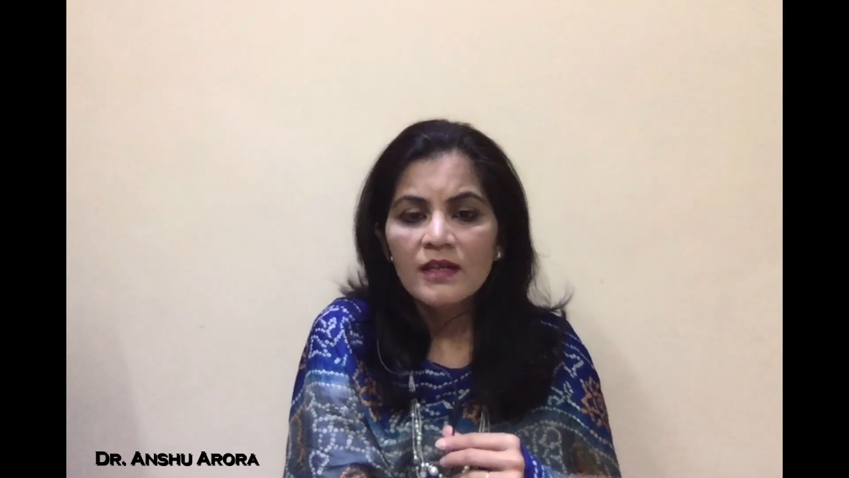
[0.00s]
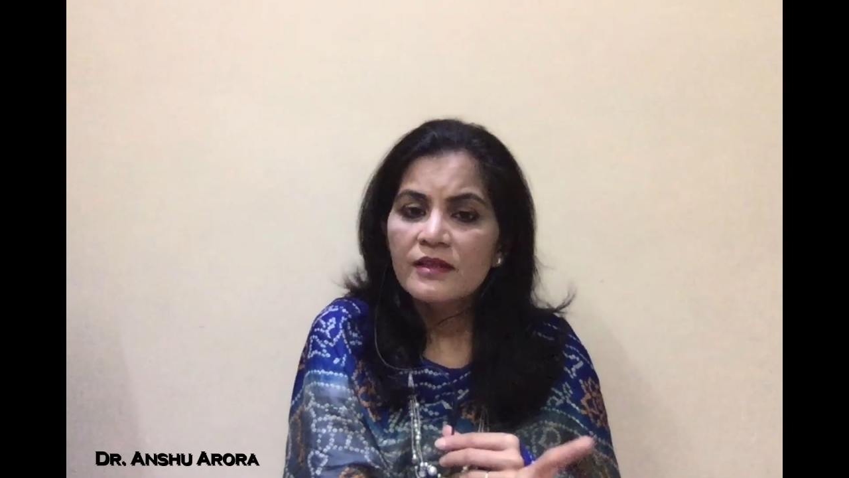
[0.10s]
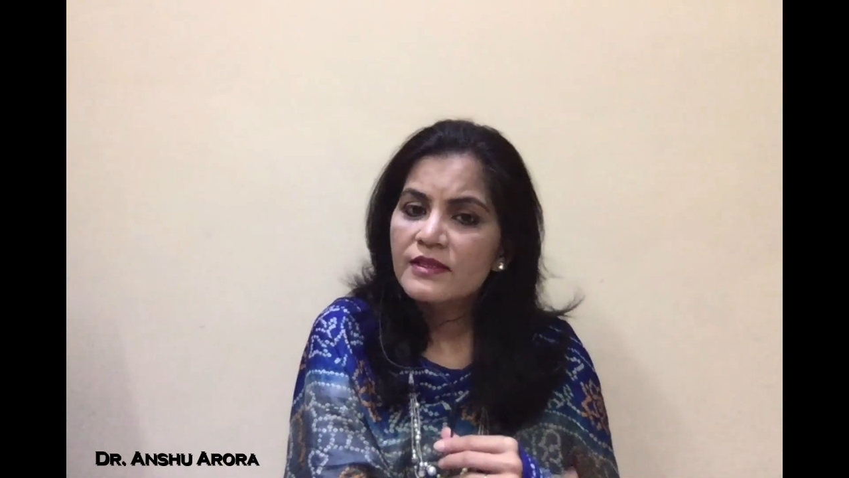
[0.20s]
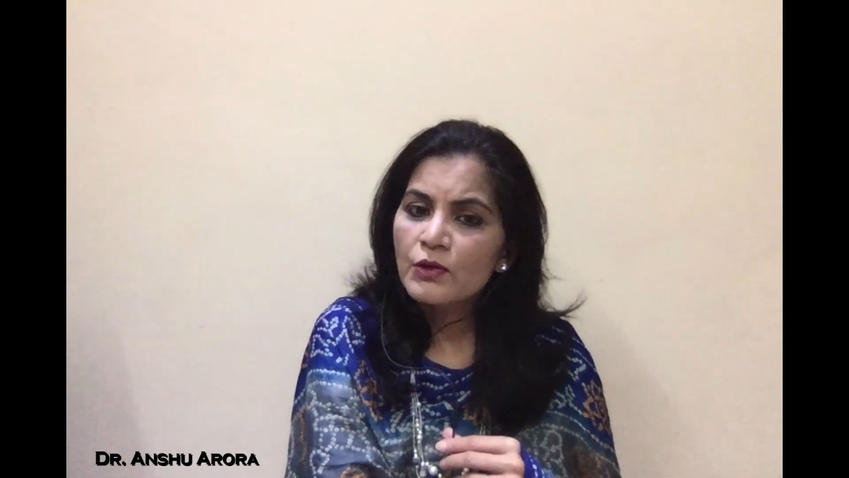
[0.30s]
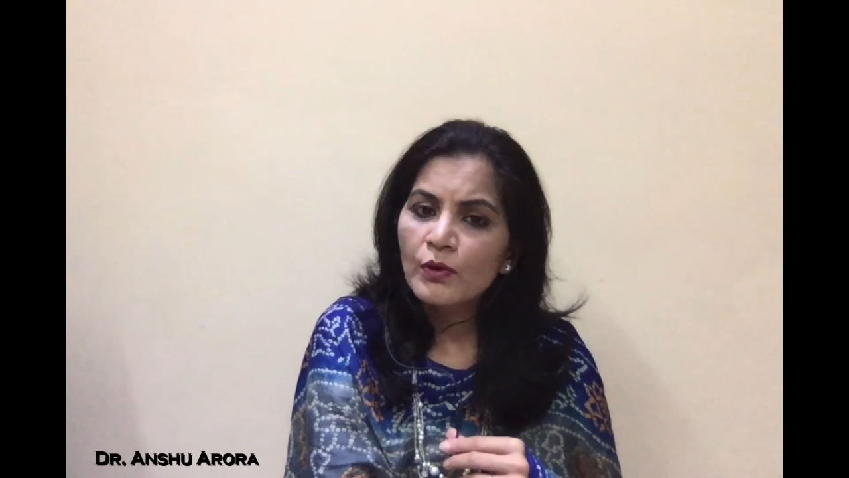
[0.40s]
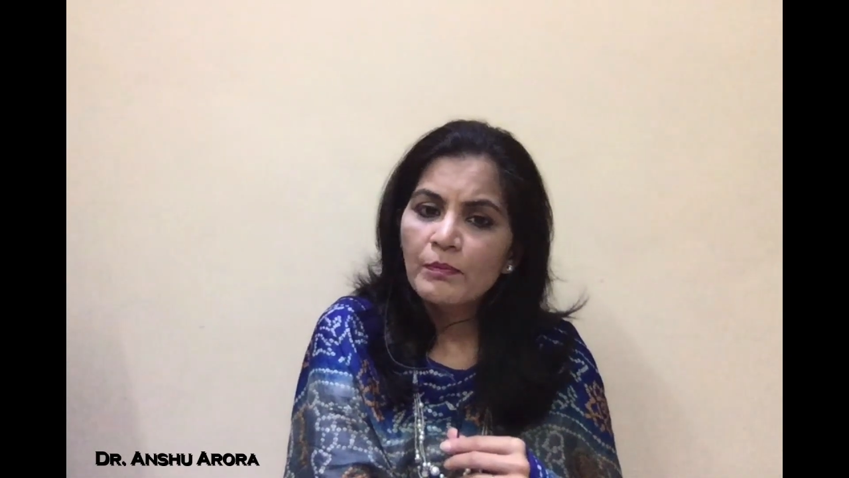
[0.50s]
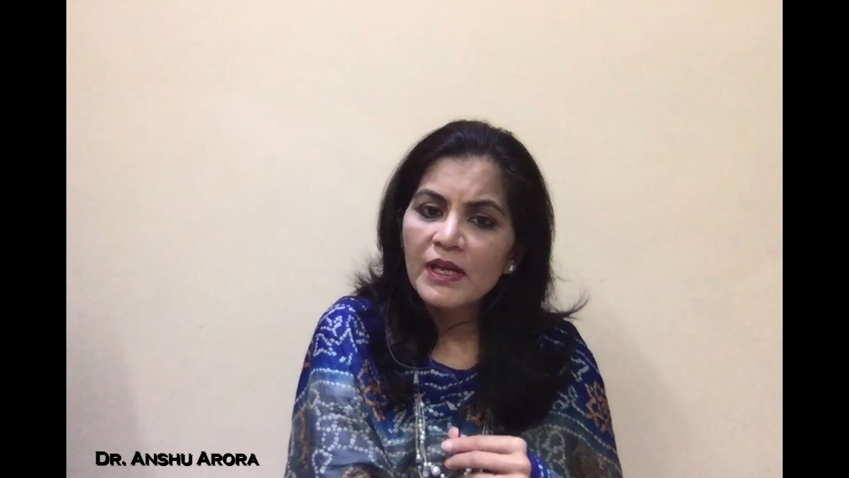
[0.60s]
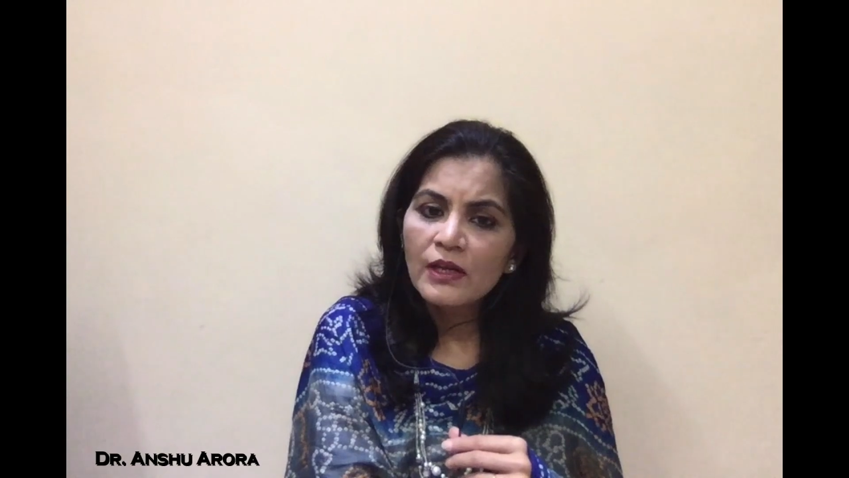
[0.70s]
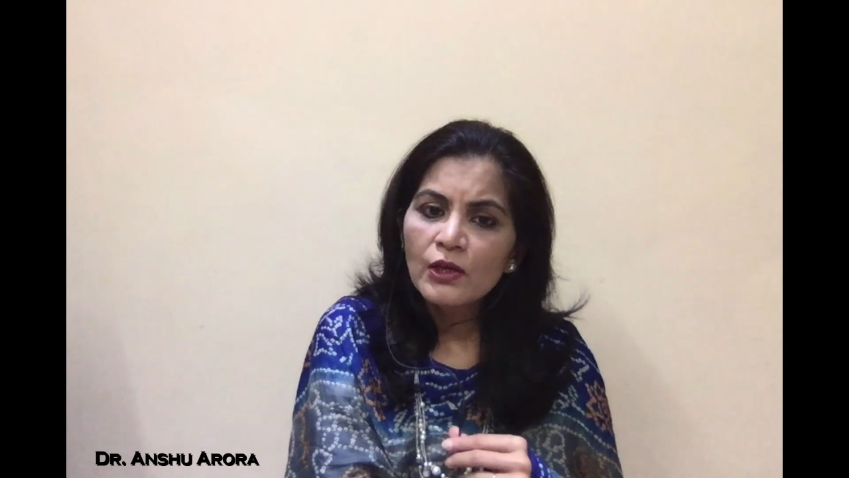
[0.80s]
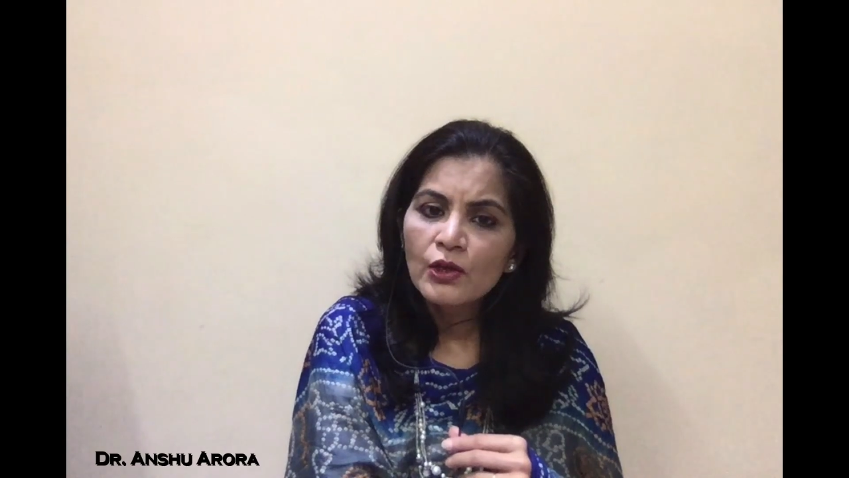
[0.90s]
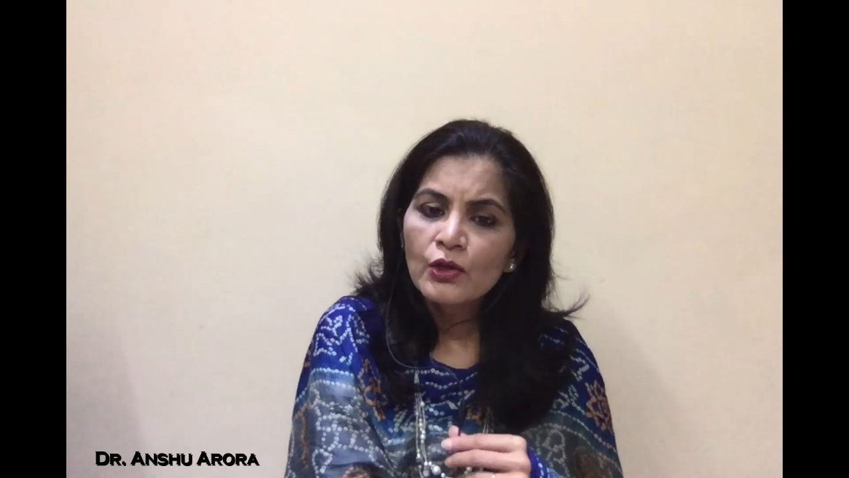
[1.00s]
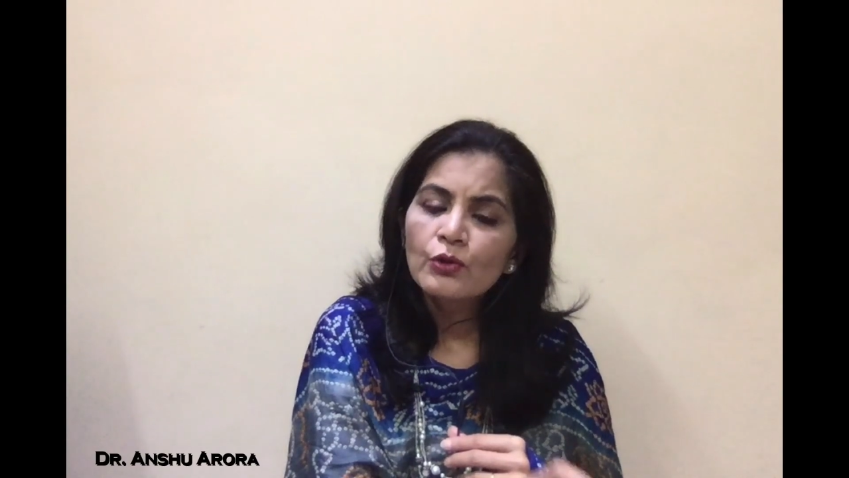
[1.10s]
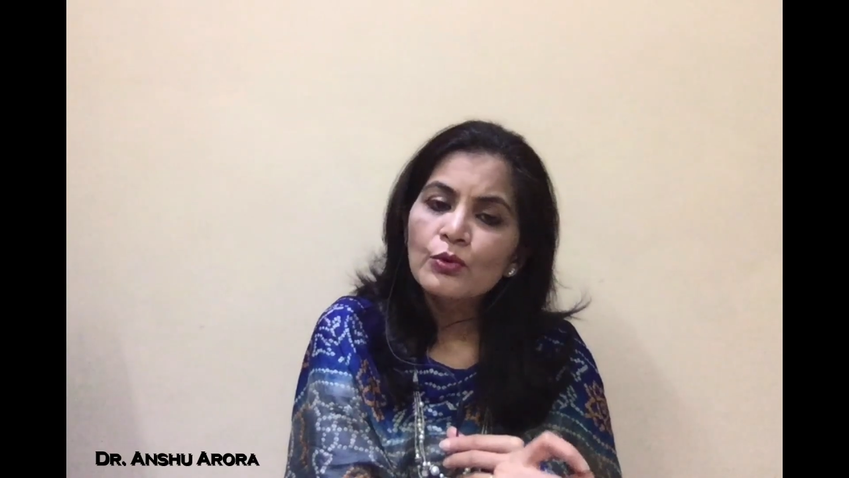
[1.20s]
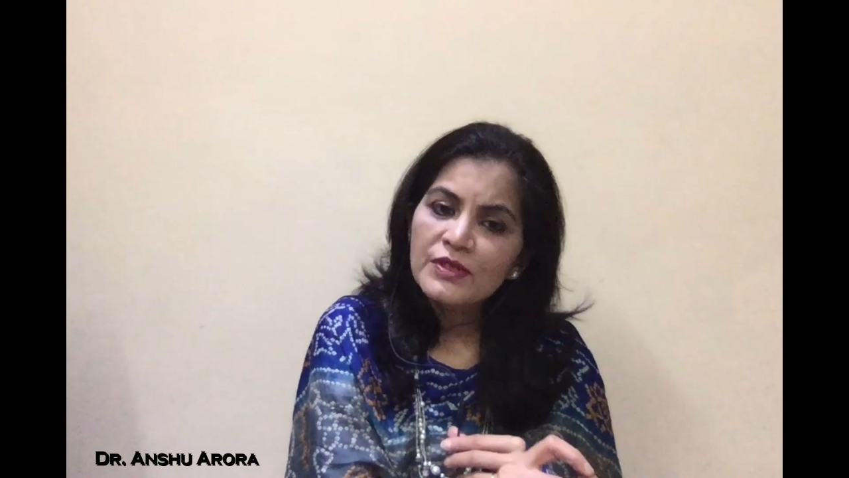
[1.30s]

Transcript: This could be through